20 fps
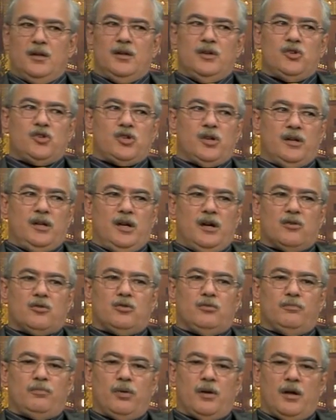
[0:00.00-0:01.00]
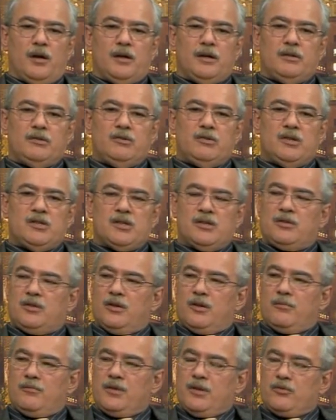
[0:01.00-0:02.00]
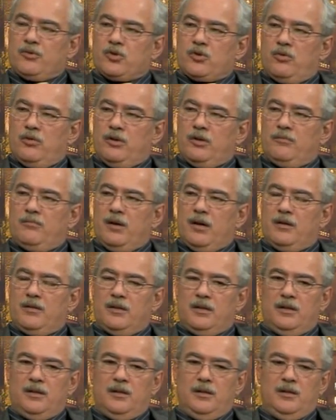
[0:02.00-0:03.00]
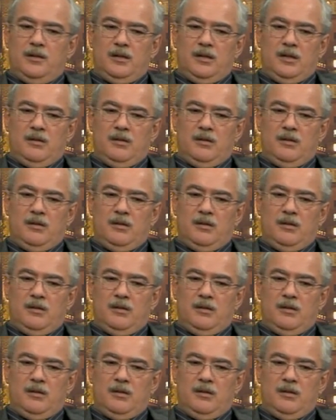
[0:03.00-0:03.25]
Sharia compliant is a term that was coined by the